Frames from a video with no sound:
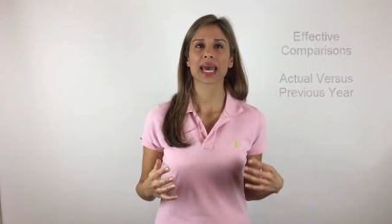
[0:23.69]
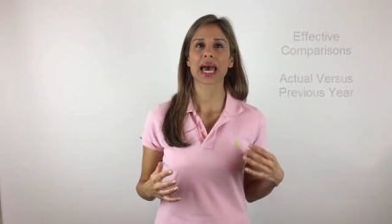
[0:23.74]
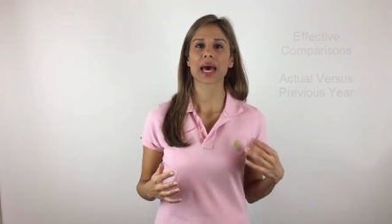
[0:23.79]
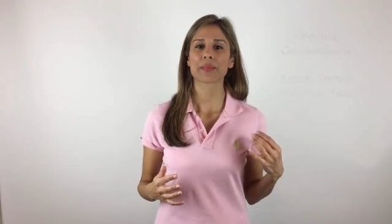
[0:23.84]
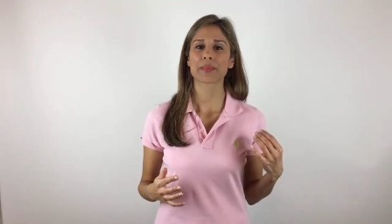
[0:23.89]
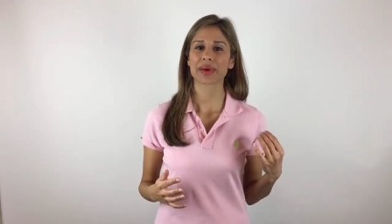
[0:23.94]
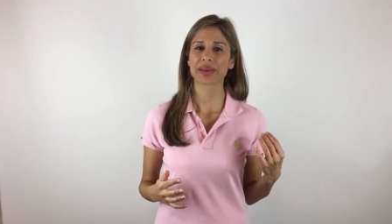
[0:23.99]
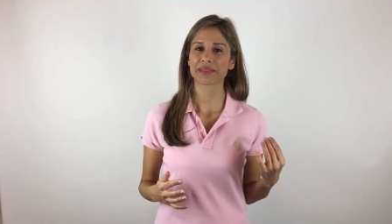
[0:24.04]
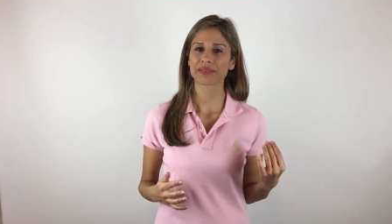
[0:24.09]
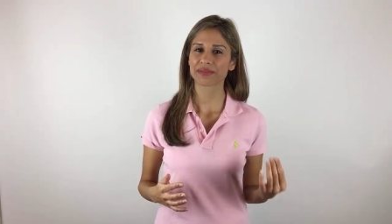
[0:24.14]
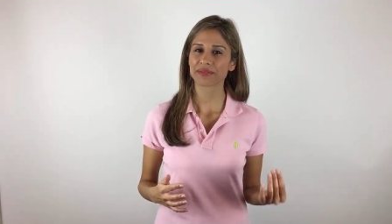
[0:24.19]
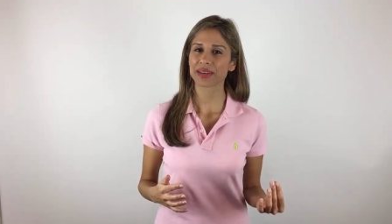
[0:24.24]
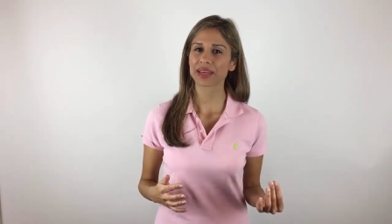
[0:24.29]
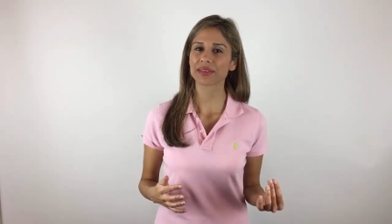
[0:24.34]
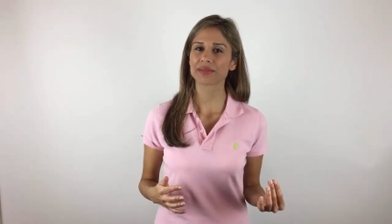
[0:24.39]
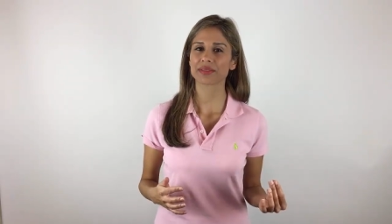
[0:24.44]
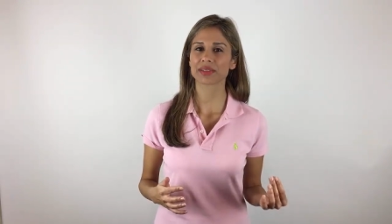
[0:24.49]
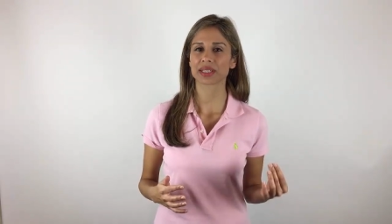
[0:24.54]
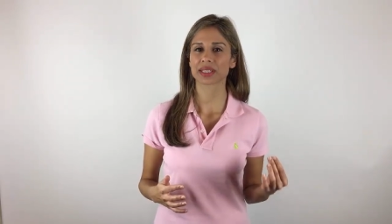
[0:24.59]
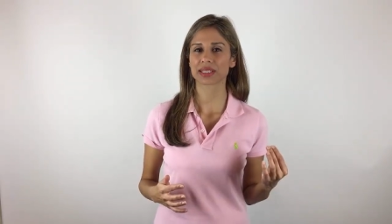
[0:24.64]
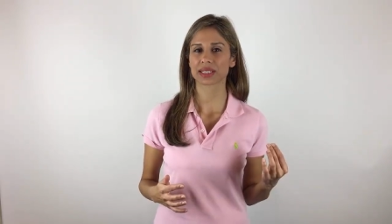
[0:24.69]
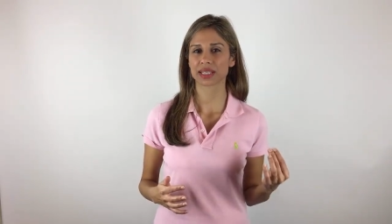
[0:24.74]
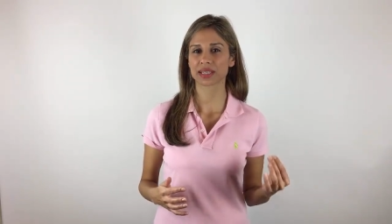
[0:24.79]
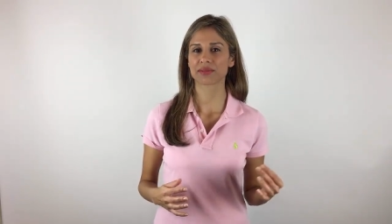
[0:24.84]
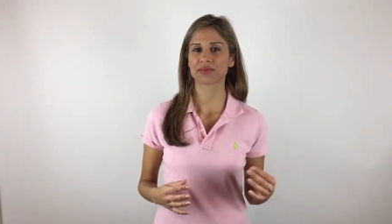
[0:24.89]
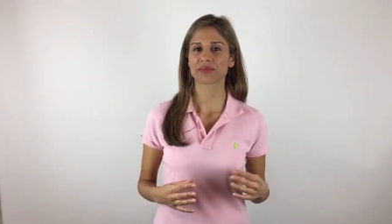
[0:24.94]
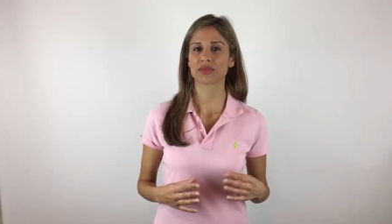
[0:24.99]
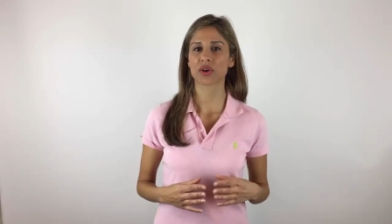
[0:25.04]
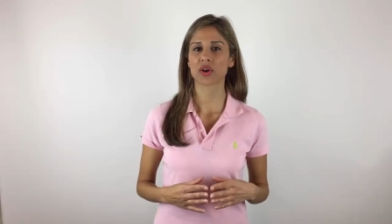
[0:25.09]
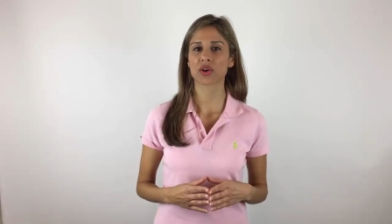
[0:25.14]
and my favorites
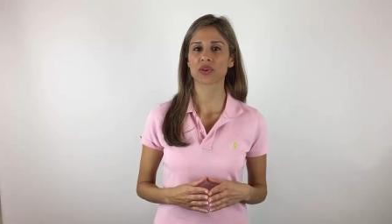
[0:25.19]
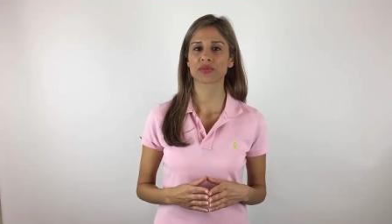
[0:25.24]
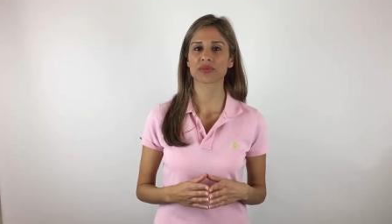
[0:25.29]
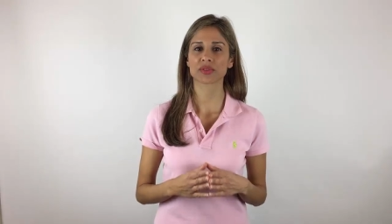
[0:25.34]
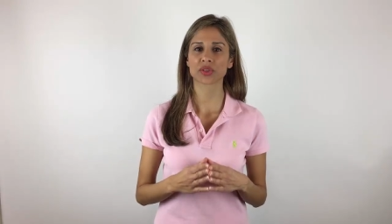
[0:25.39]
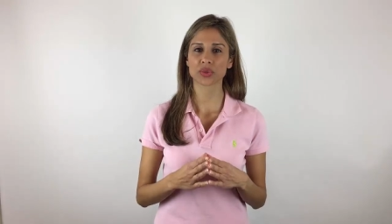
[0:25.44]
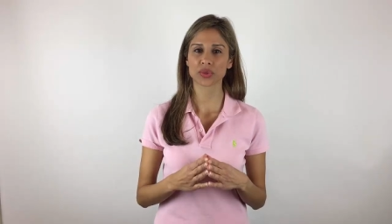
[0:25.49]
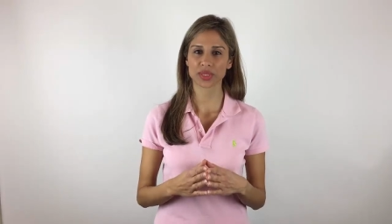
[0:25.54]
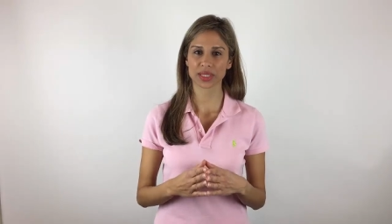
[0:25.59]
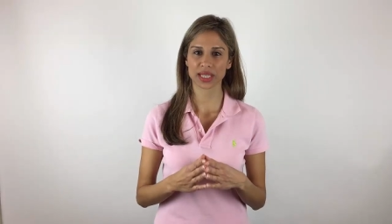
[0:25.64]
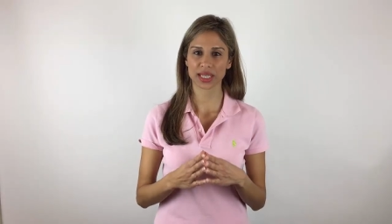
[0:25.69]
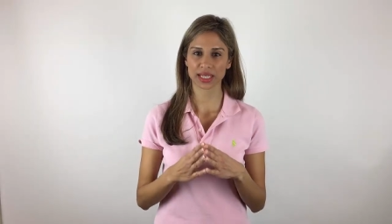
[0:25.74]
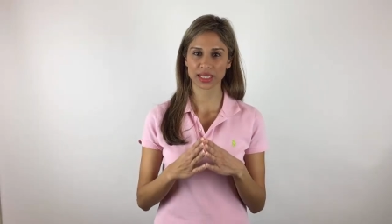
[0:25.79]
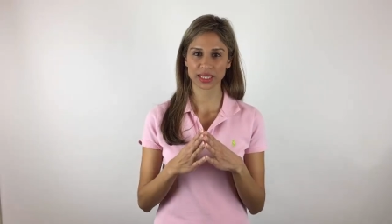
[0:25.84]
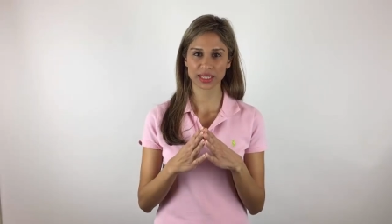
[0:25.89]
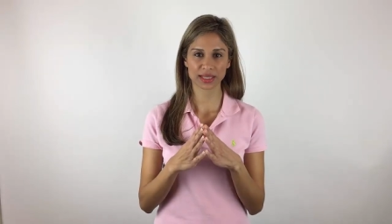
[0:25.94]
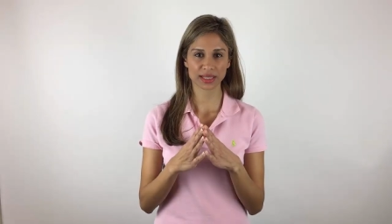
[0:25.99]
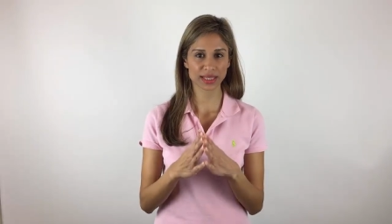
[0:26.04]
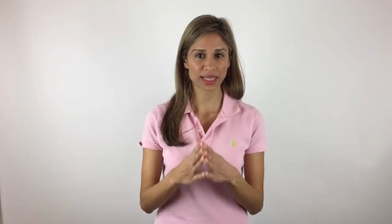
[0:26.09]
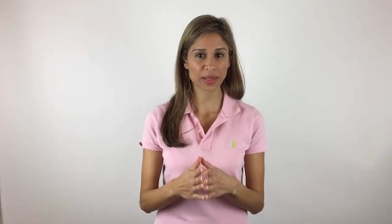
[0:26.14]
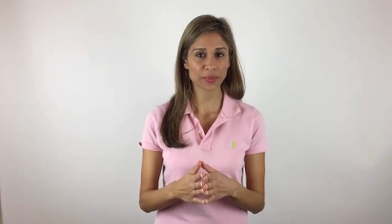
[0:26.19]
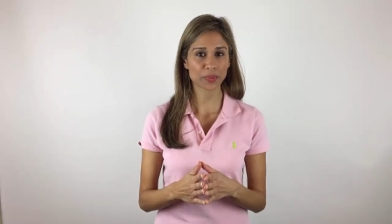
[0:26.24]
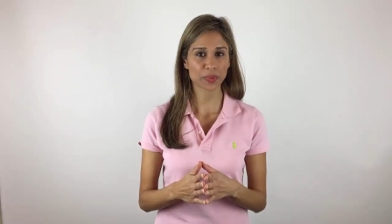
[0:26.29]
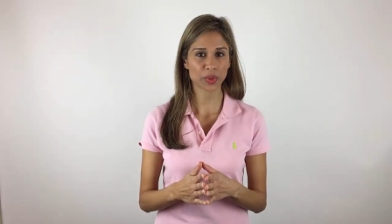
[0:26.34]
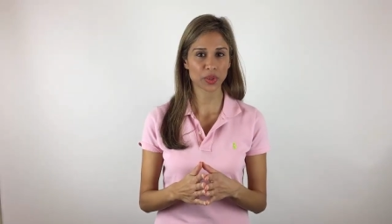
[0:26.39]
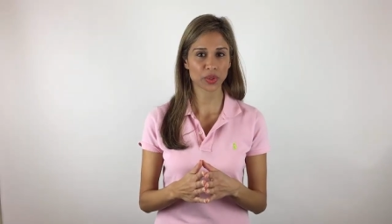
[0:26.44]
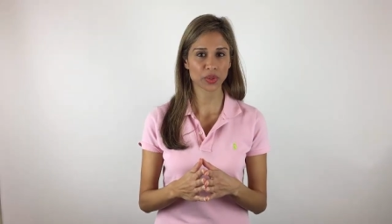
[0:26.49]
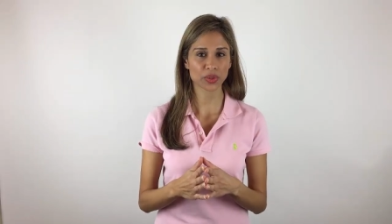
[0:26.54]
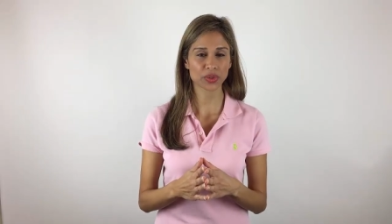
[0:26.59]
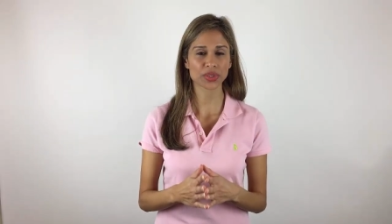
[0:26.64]
involve using
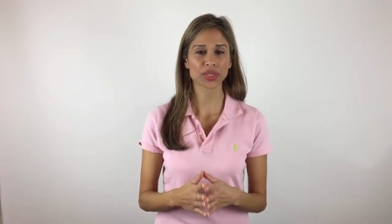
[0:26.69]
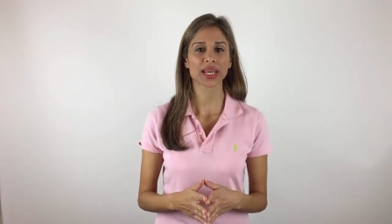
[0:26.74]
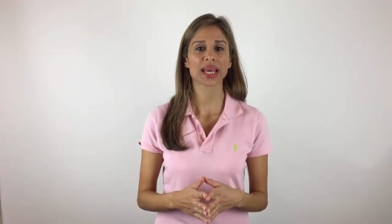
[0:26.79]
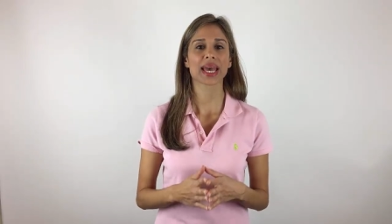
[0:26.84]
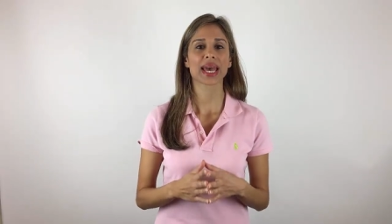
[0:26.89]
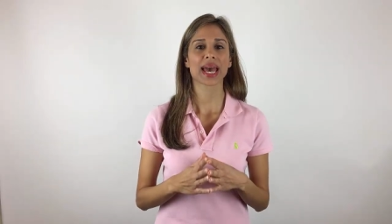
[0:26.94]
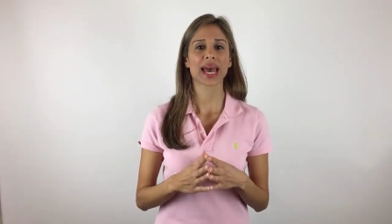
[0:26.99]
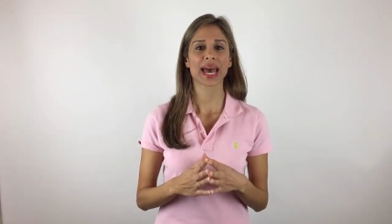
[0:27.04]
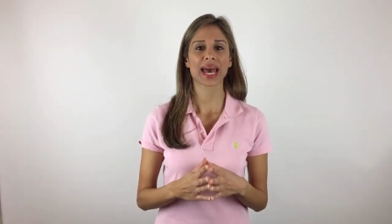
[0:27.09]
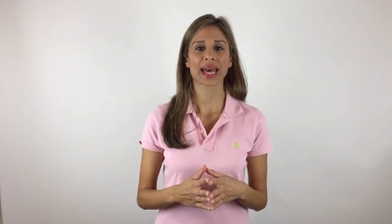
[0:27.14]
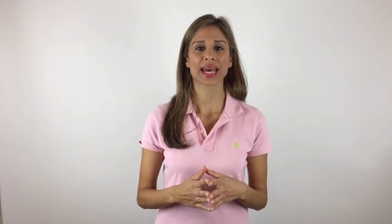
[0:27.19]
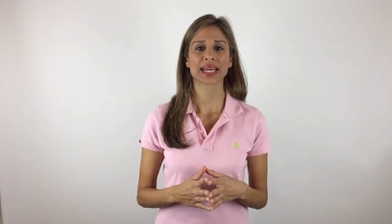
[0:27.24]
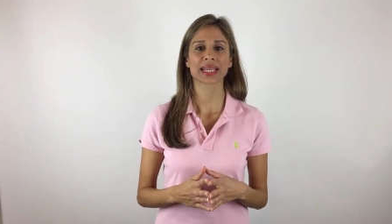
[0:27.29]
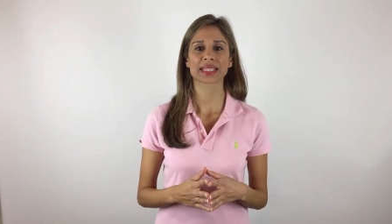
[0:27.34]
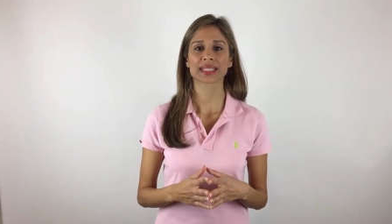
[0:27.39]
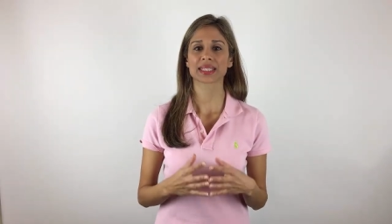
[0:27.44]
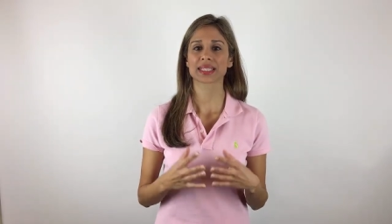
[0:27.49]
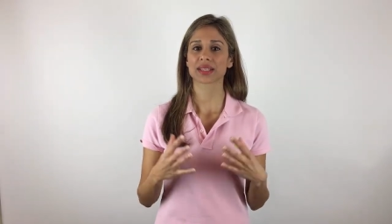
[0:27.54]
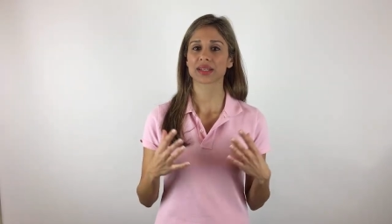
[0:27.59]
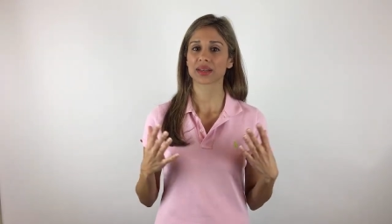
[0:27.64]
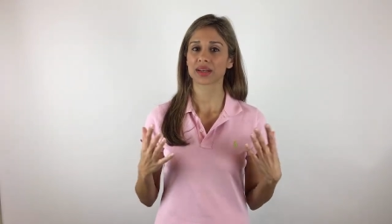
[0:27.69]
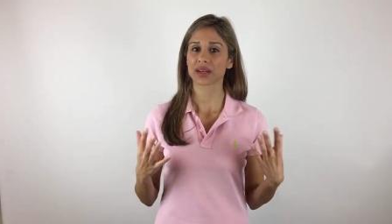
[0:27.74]
symbols and